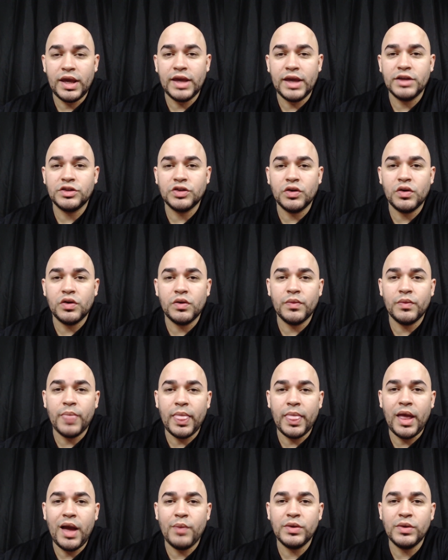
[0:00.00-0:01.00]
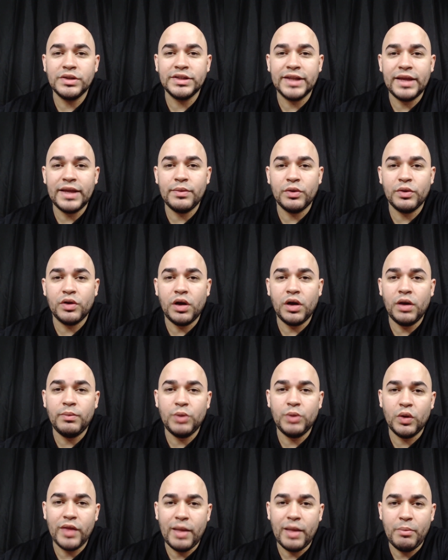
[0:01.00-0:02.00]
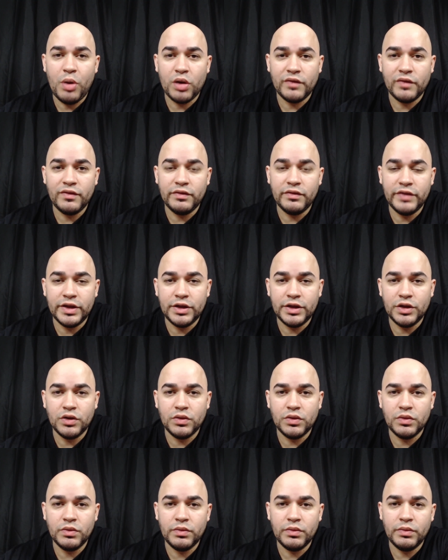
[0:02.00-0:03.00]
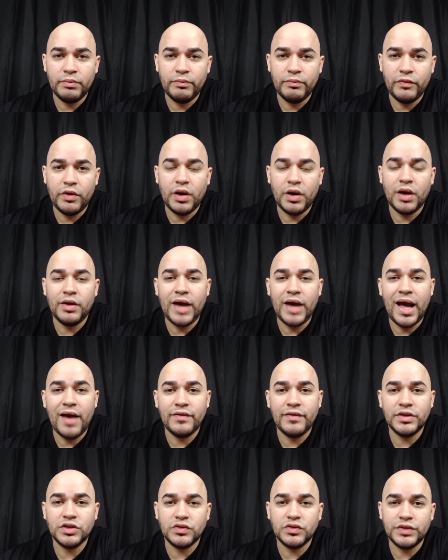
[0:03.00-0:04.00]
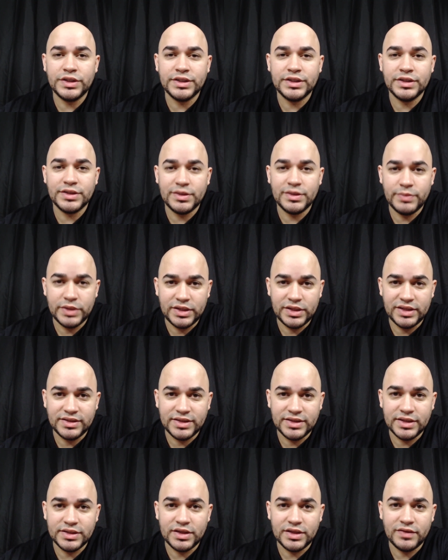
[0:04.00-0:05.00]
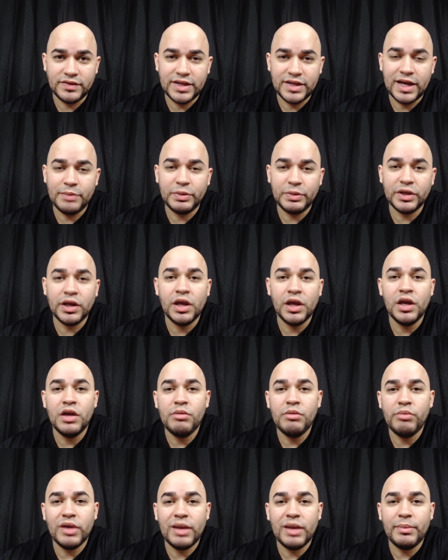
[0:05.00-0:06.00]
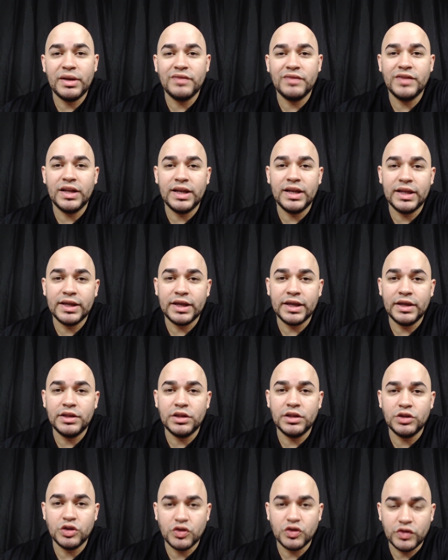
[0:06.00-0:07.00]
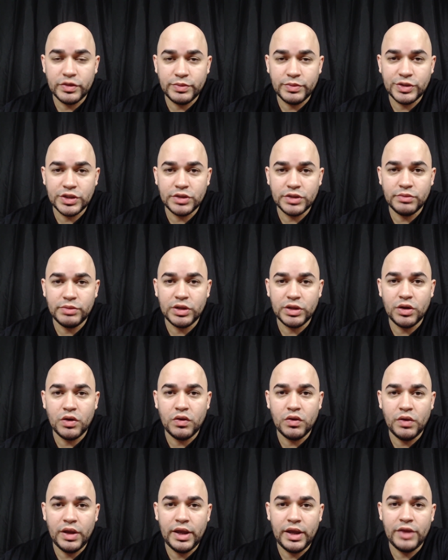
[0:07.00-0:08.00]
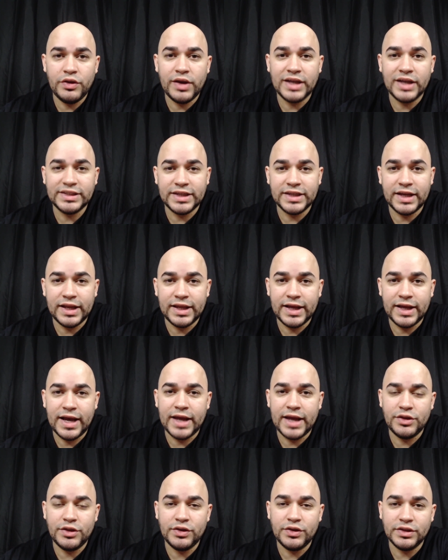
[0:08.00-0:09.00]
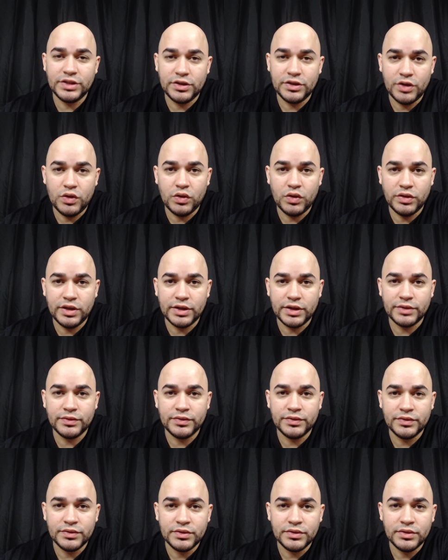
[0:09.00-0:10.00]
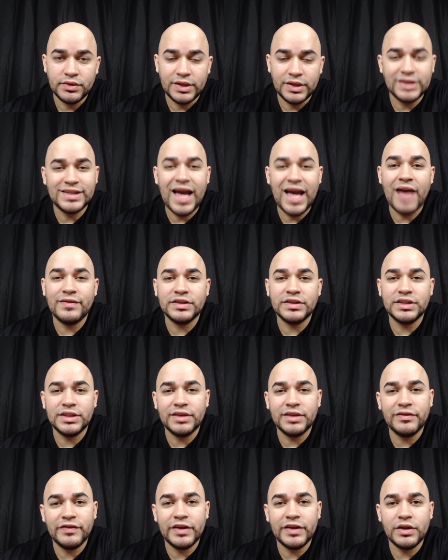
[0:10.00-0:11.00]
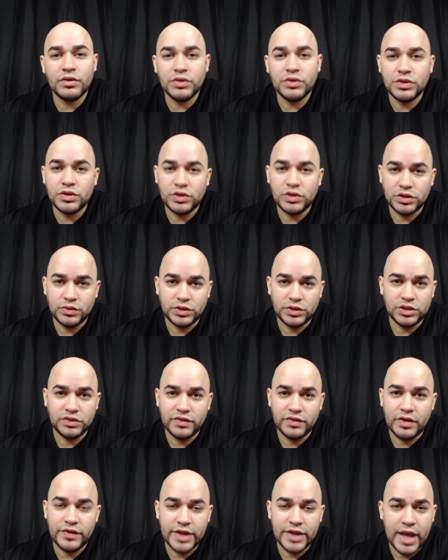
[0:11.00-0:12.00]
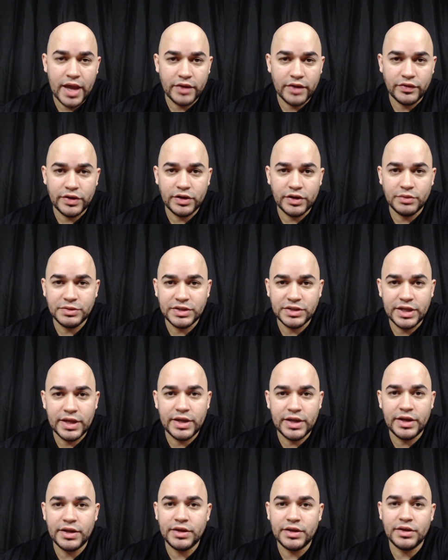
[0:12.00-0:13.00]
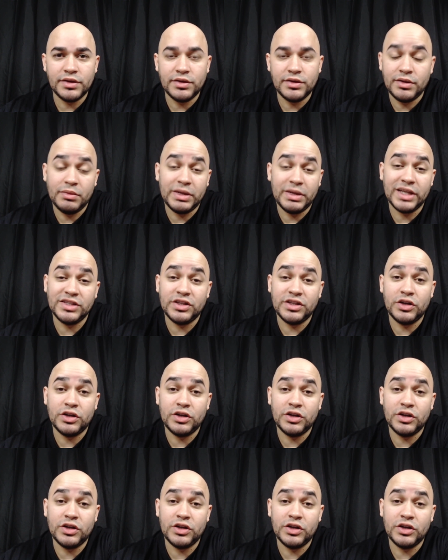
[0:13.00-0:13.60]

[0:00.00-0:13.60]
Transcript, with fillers: so I wasn't able to upload that part of the video for obvious reasons. I mean, it's a sensitive topic. But I'm going to leave the link in the description below, and you guys can click on it and you can see the whole thing. It's obviously a fail. You know, she was just very angry and upset, and I guess they didn't